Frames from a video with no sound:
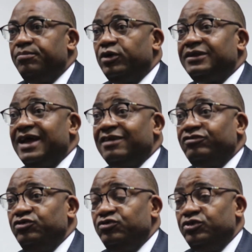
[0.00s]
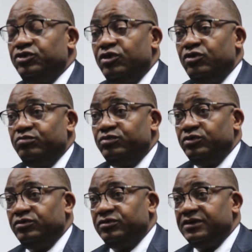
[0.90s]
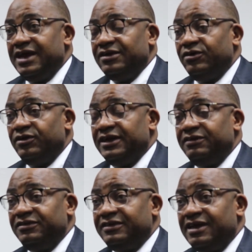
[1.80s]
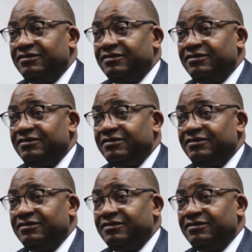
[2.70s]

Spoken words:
But as you grow your loan book and other risk